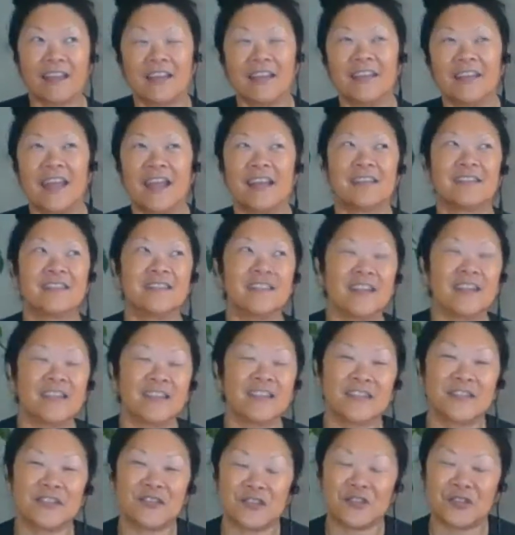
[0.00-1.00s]
connects
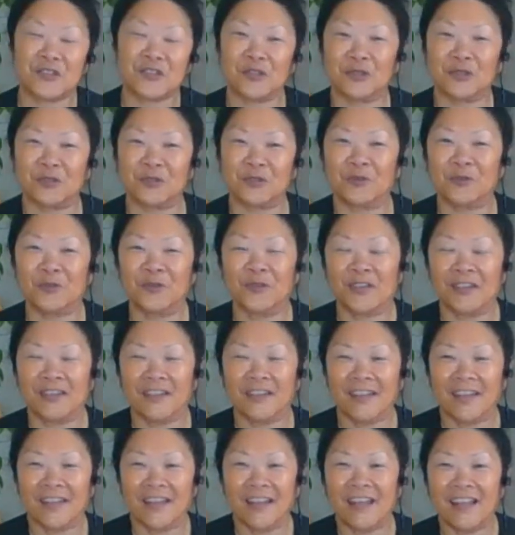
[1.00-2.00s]
us to
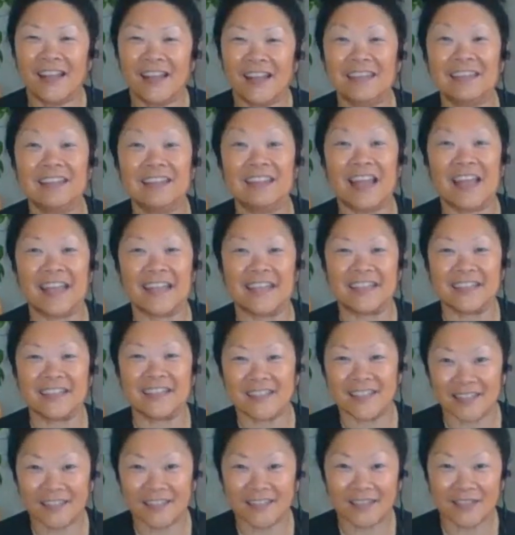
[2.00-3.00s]

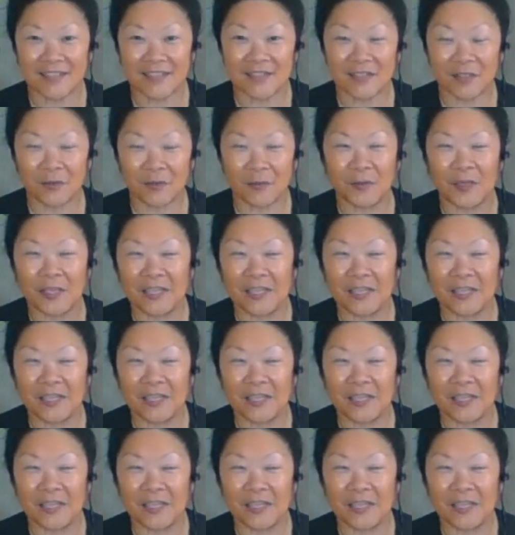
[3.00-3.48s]
light. So